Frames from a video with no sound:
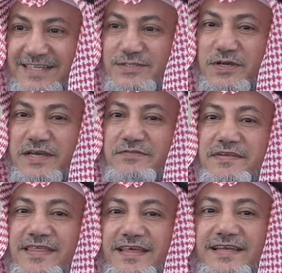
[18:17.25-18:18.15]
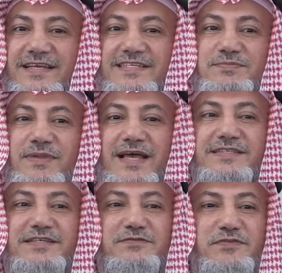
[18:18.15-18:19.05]
So everything is
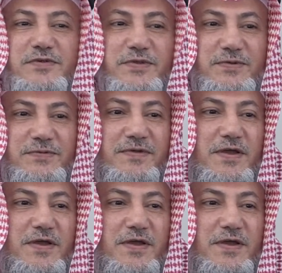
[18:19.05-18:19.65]
planted for you.